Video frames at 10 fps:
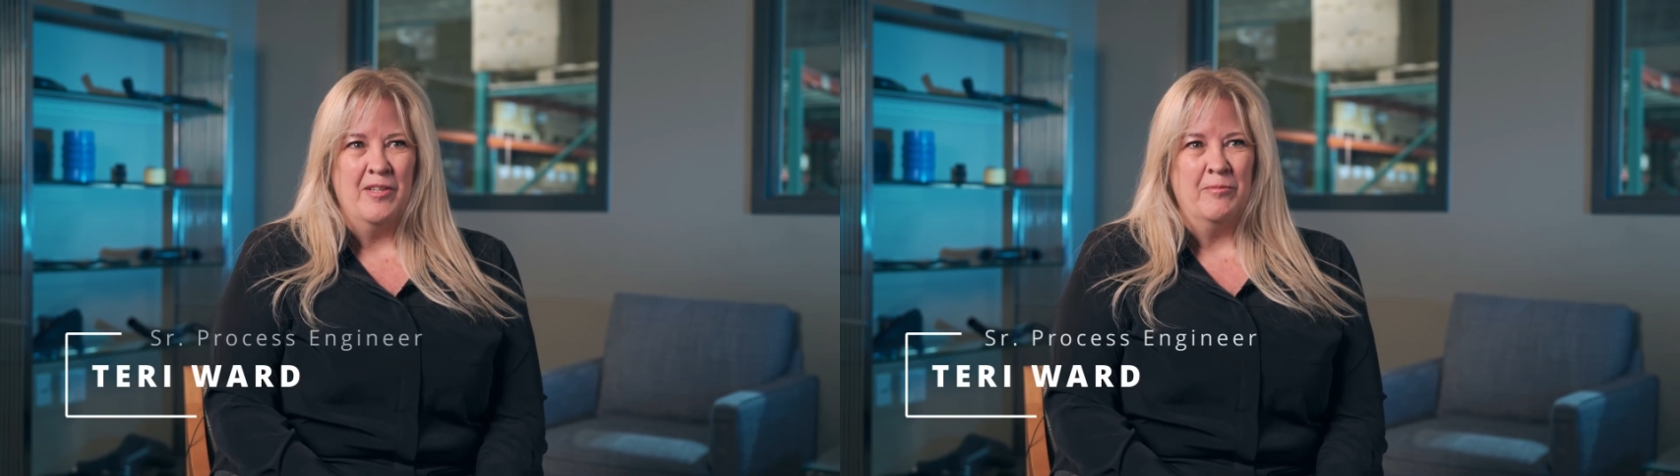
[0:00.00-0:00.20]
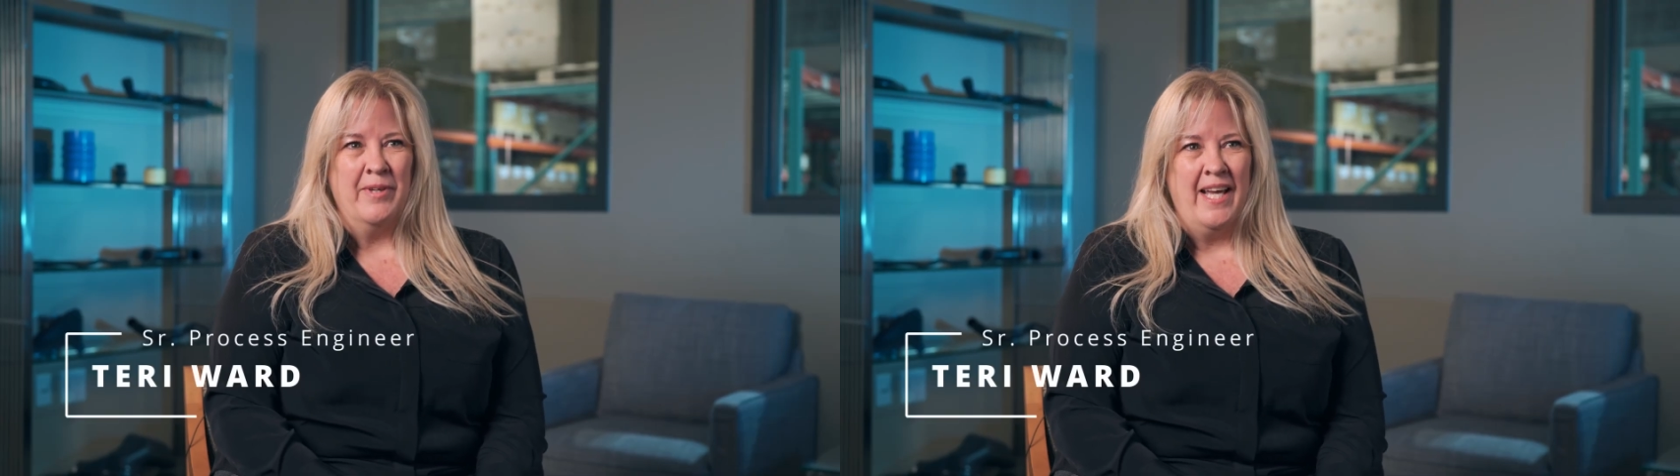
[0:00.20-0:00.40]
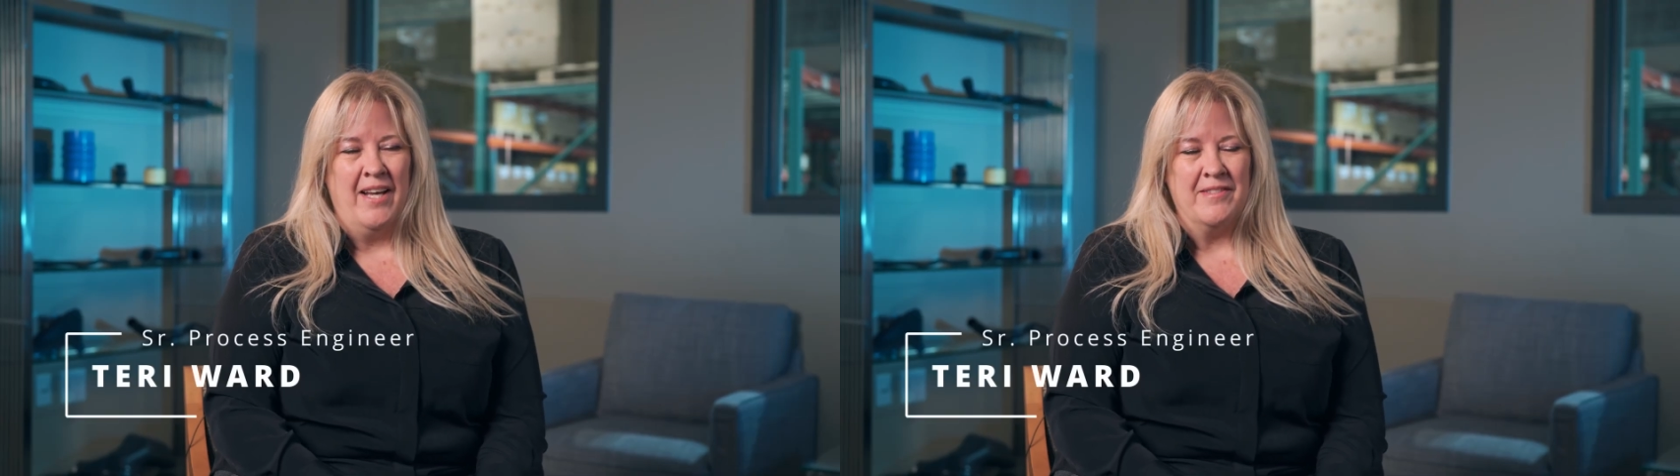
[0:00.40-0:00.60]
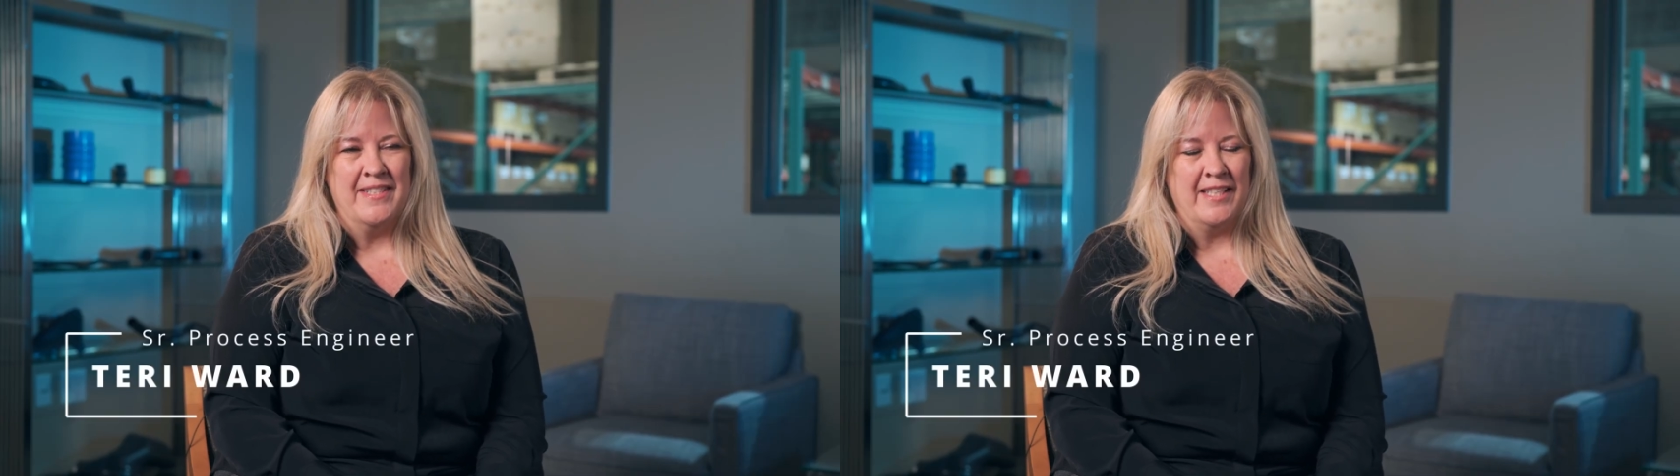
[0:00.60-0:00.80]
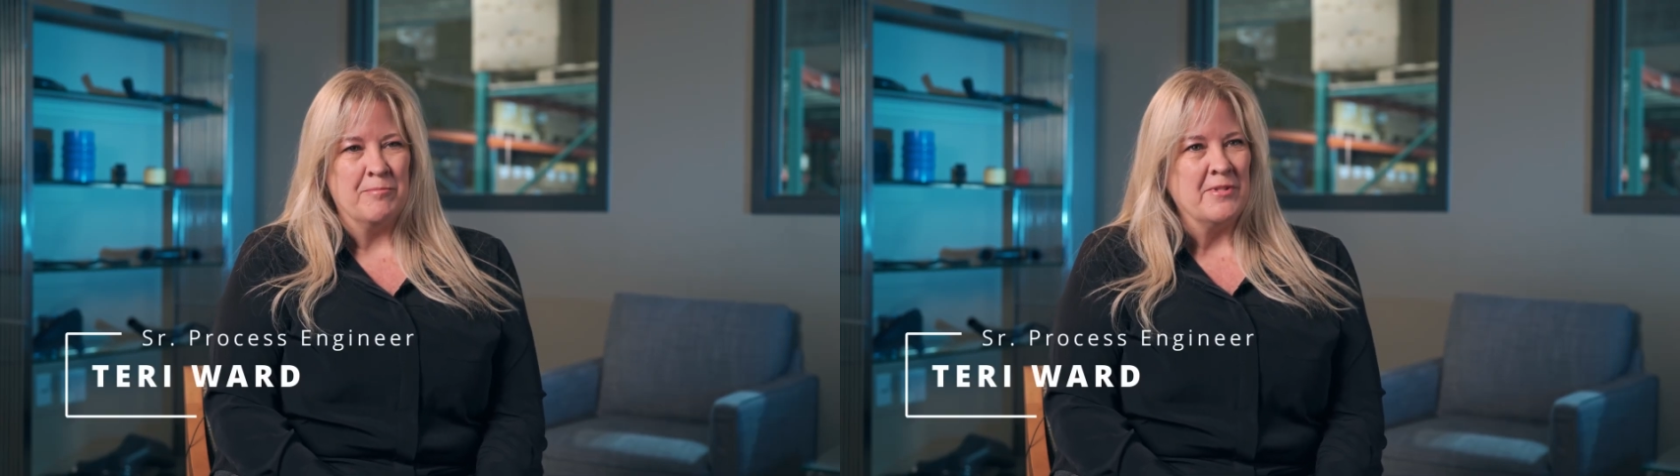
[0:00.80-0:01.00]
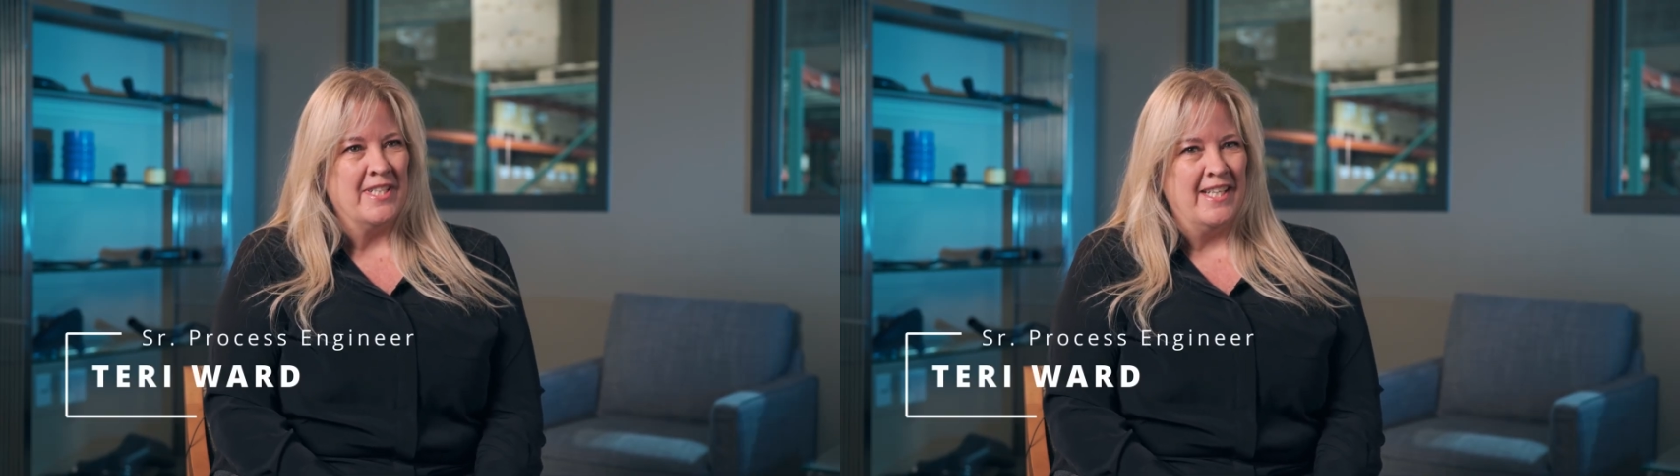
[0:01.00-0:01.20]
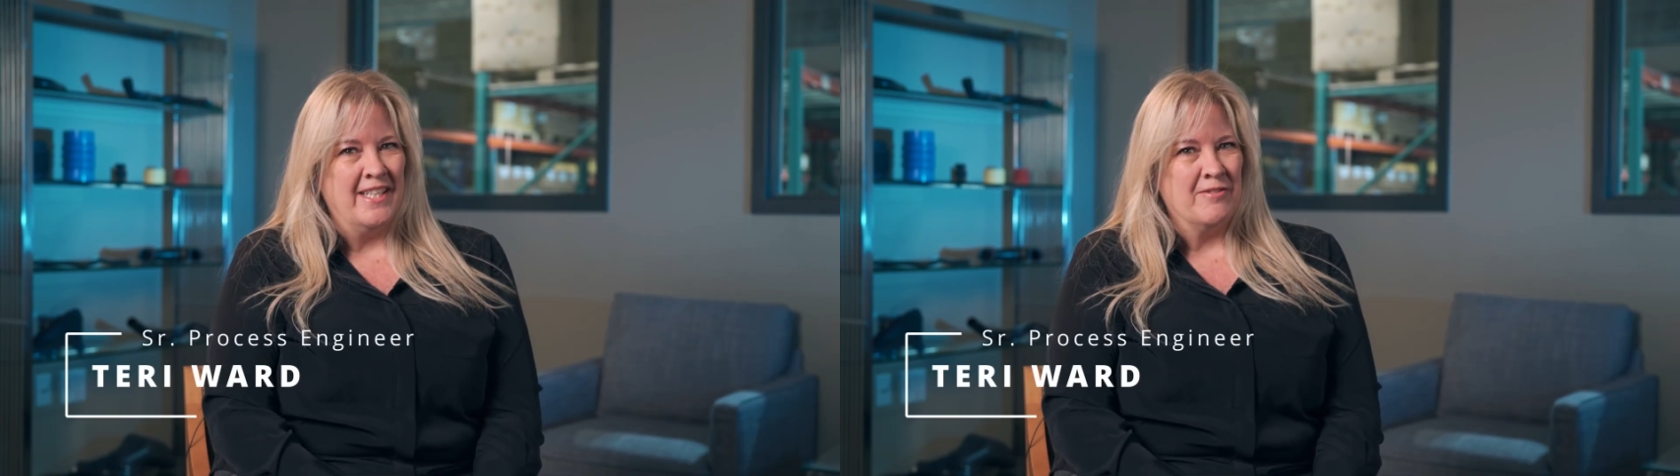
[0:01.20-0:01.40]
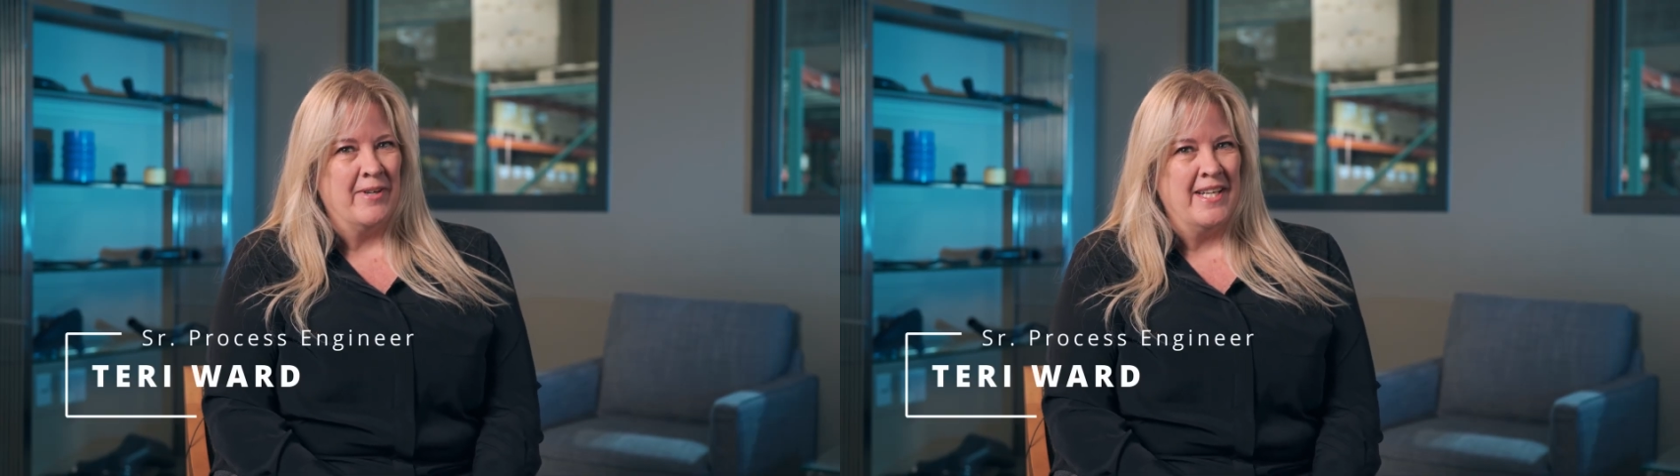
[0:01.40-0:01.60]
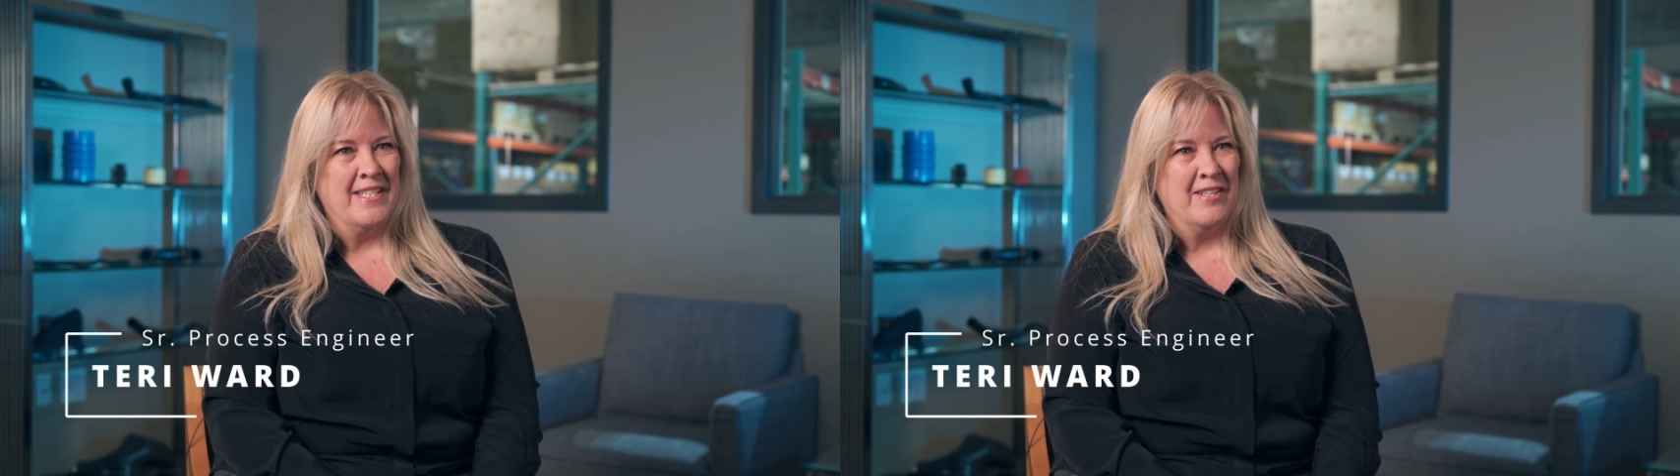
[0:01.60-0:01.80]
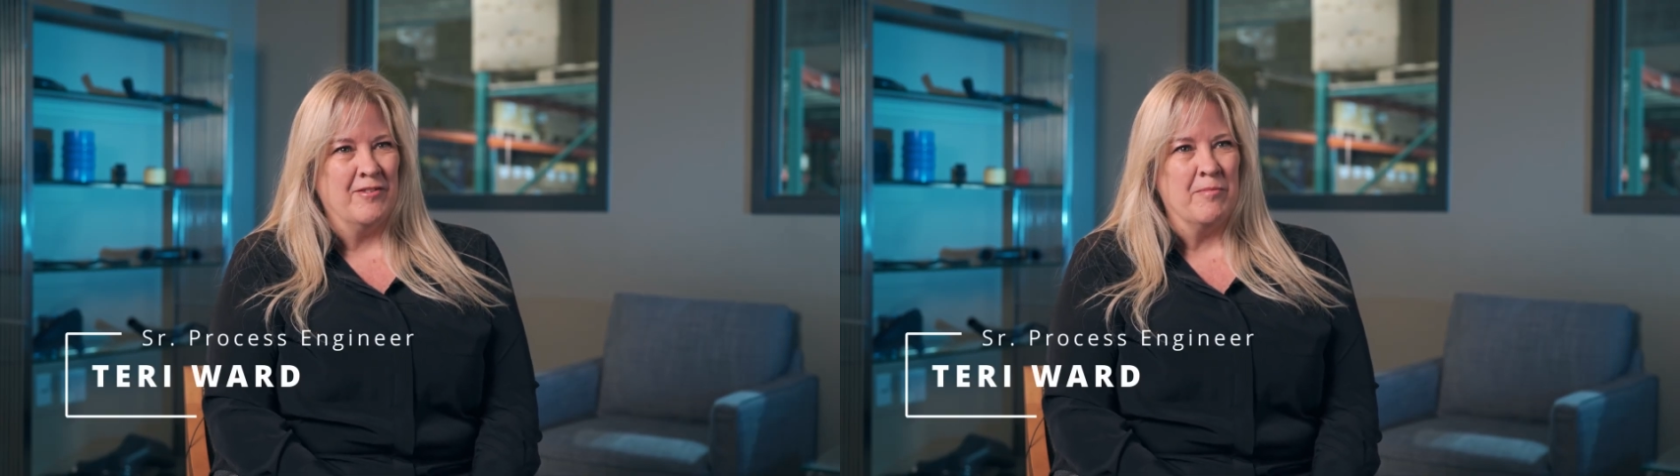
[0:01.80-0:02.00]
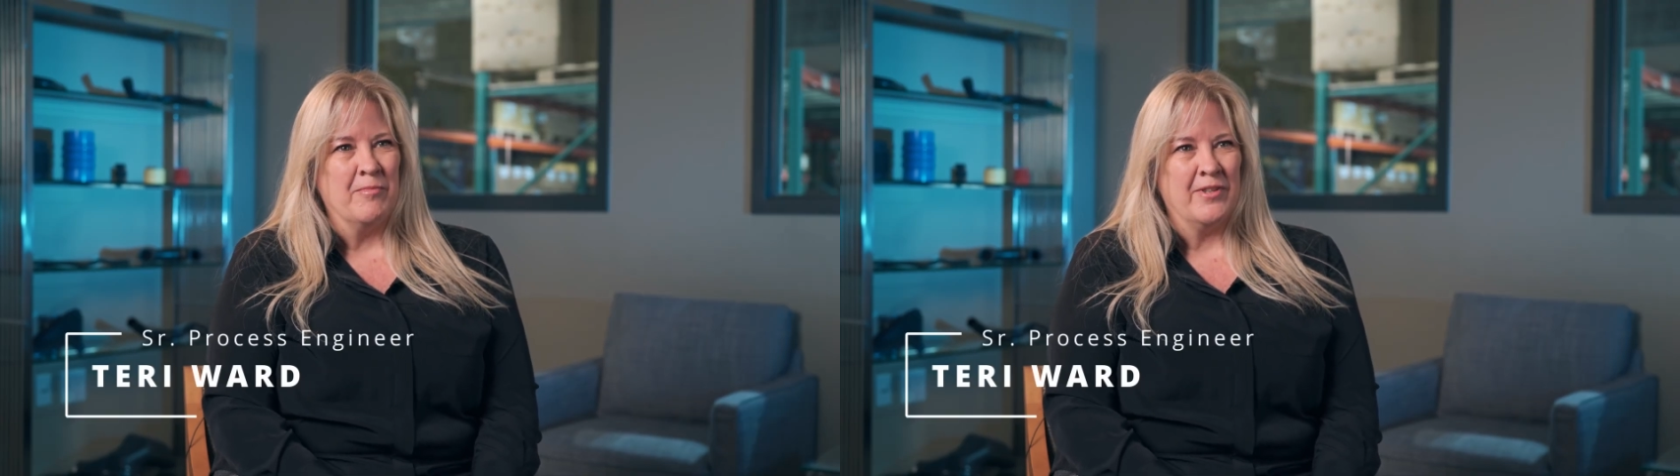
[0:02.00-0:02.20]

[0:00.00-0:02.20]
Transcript: we have 6 machines ranging from